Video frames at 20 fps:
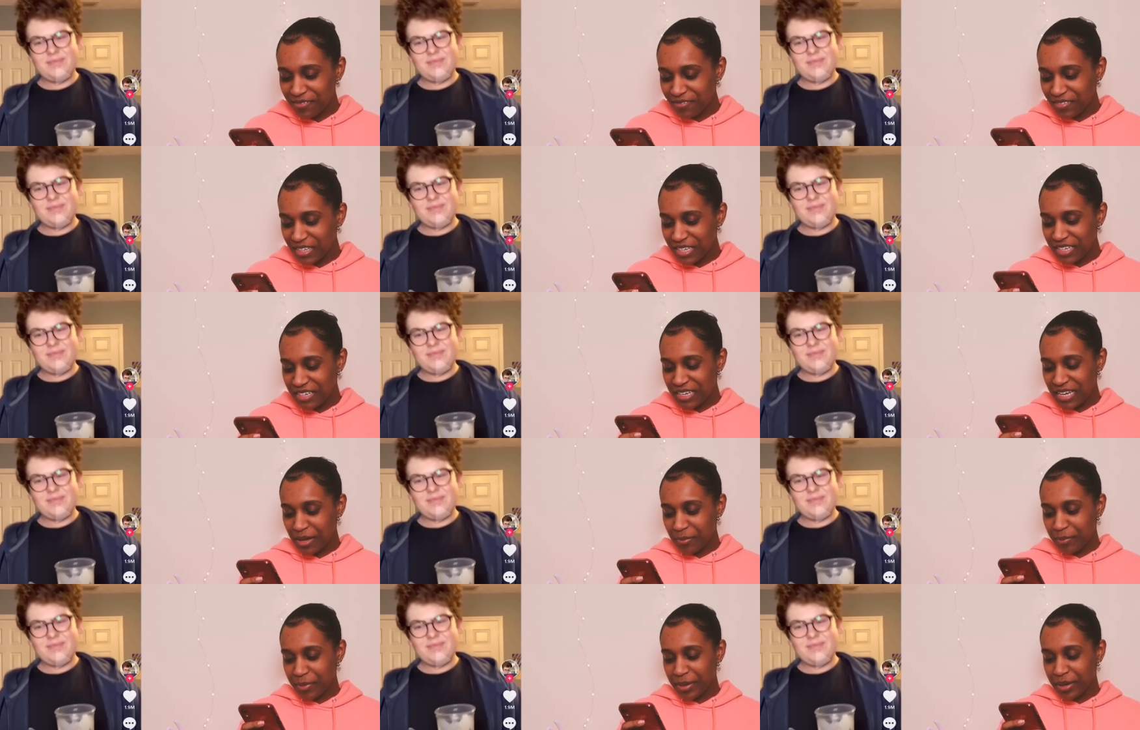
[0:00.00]
Speaker 1: O V, you
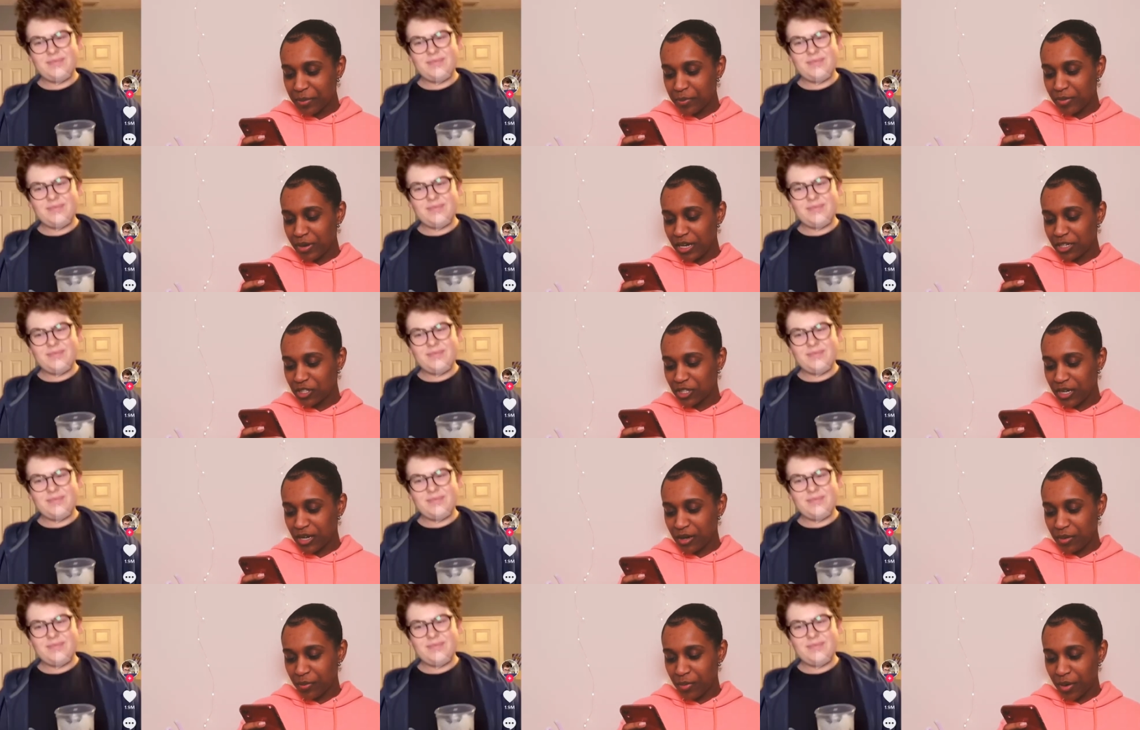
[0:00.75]
get peer pressure
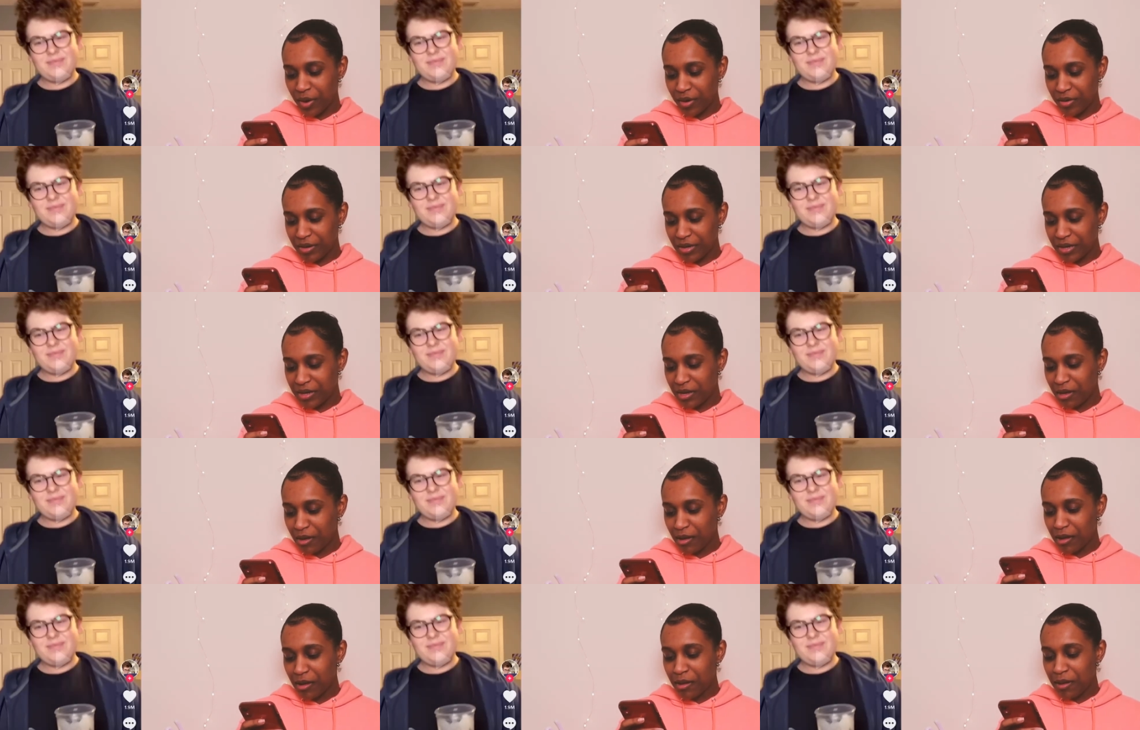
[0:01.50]
at a party,
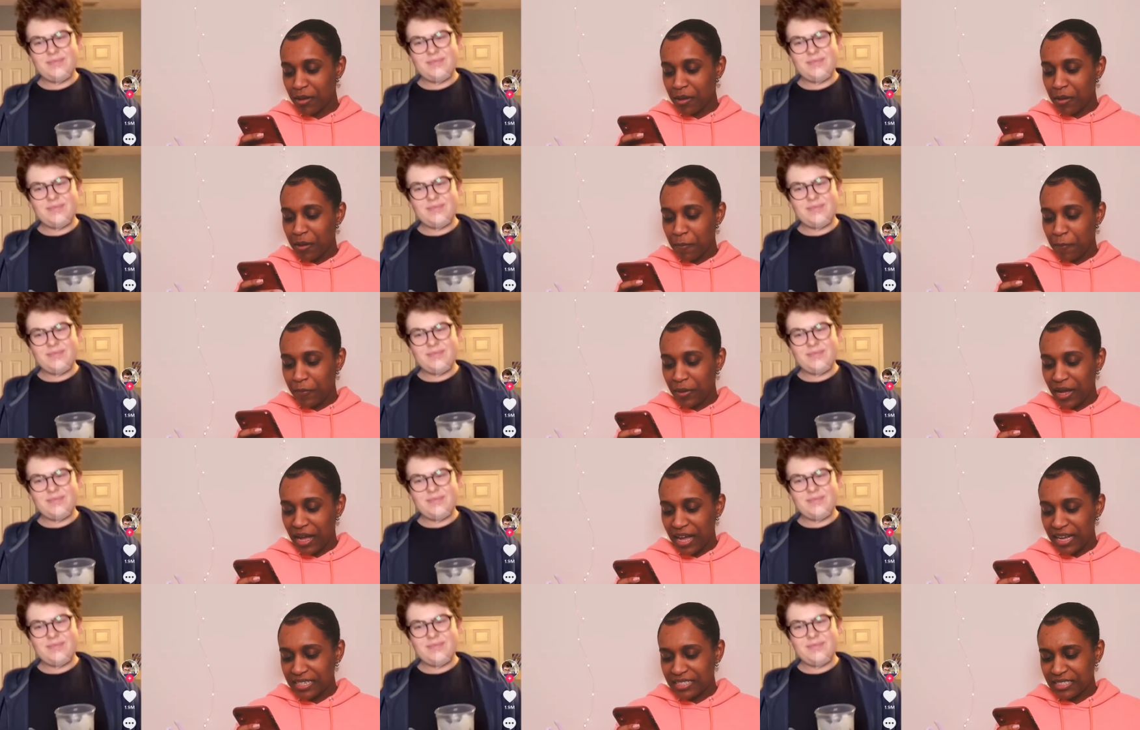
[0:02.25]
but
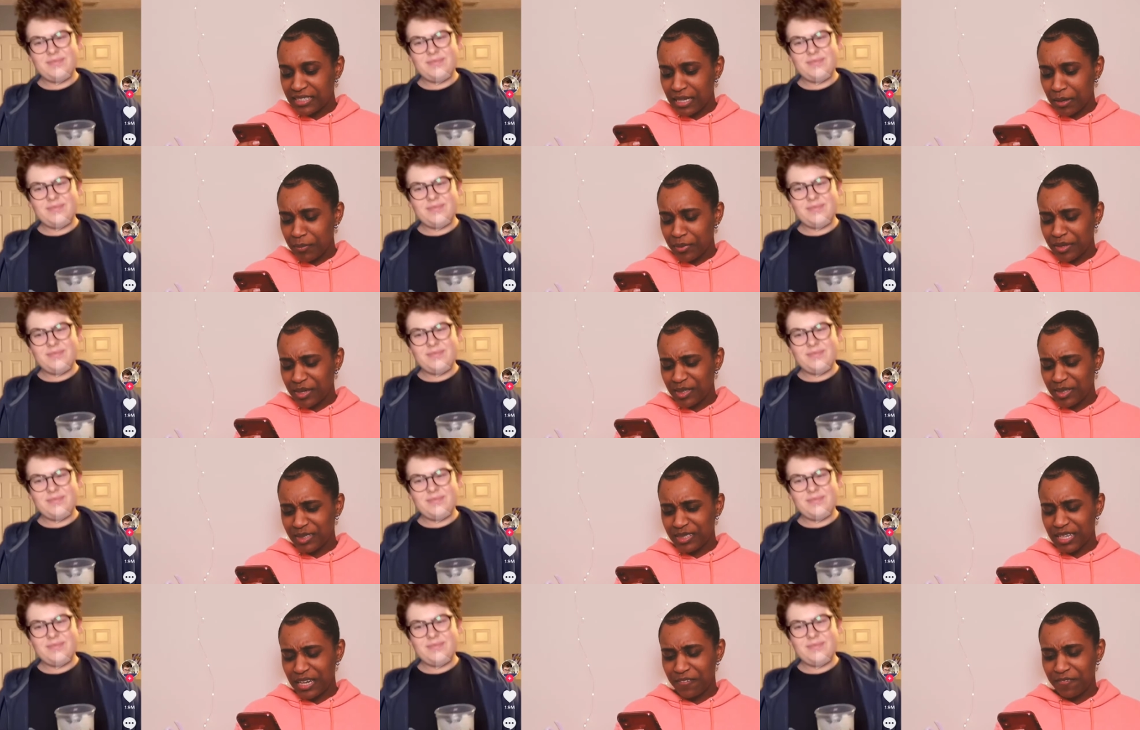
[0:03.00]
I step in
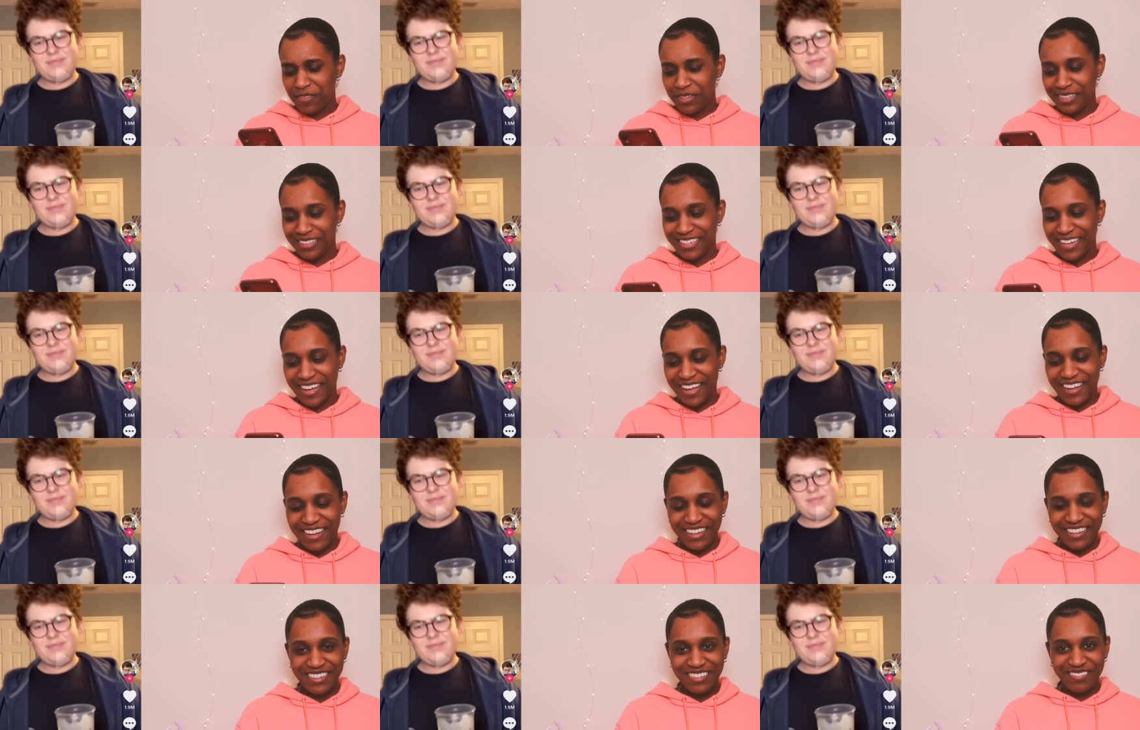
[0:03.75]
and save the
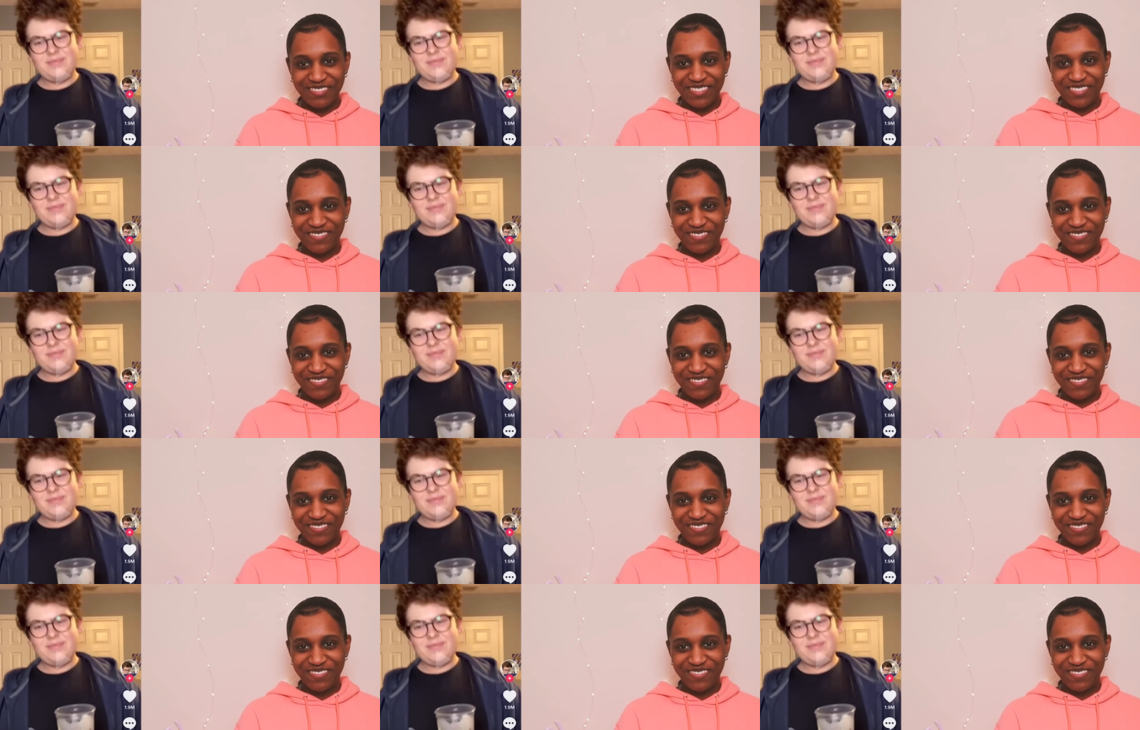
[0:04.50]
day.